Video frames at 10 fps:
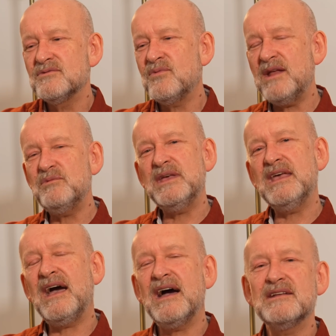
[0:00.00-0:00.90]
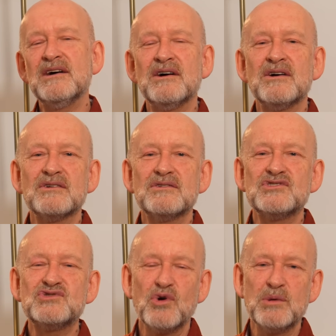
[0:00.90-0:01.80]
When we had our
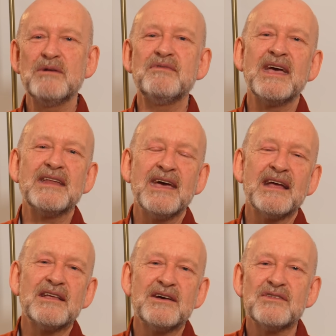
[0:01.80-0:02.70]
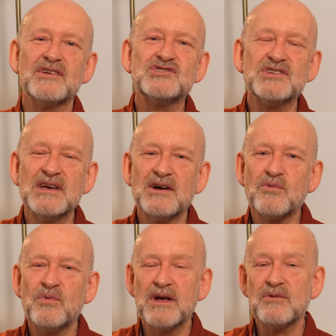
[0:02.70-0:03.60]
showroom event earlier this year
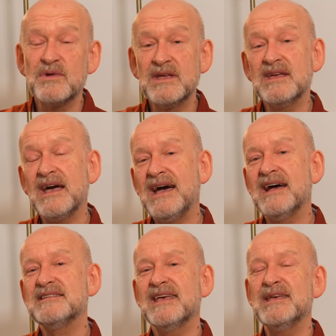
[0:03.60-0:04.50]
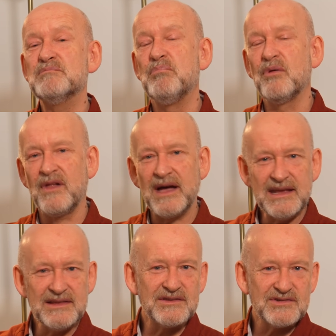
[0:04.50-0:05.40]
where we had a
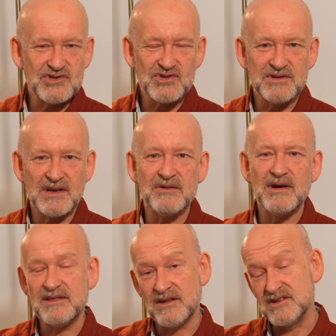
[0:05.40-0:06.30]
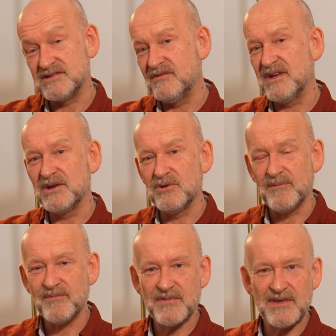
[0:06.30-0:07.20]
blind shootout and there is a video
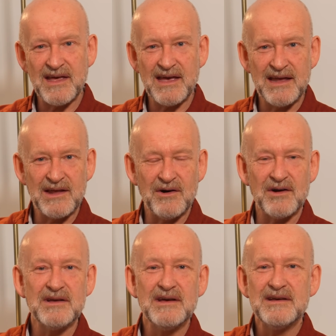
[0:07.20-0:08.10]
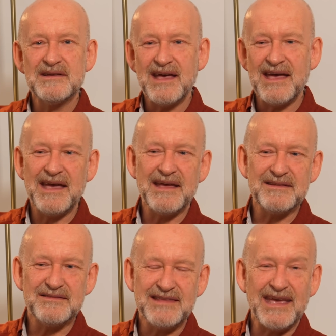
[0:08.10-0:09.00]
uh, in our uh,
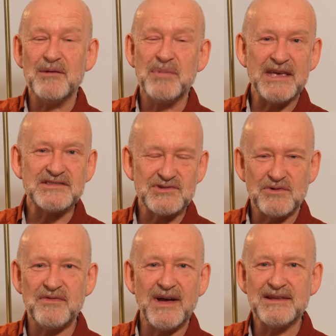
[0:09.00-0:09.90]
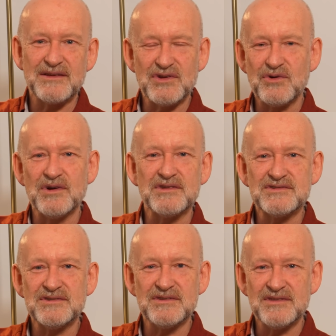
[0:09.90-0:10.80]
database as you'll find if you go
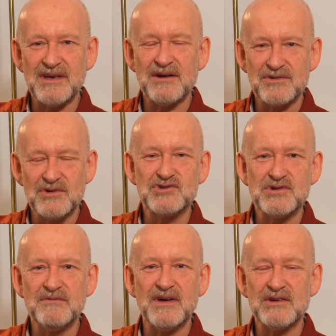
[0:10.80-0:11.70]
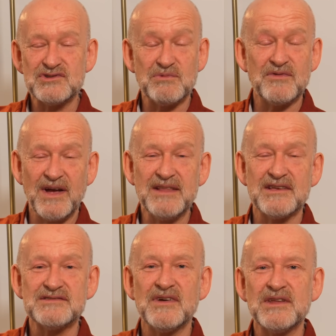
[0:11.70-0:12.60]
into our YouTube videos you will find
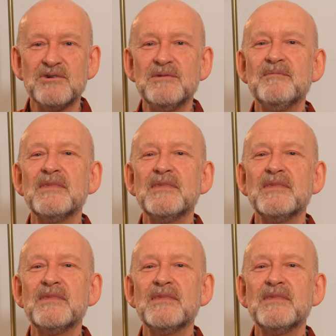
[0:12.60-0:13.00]
this video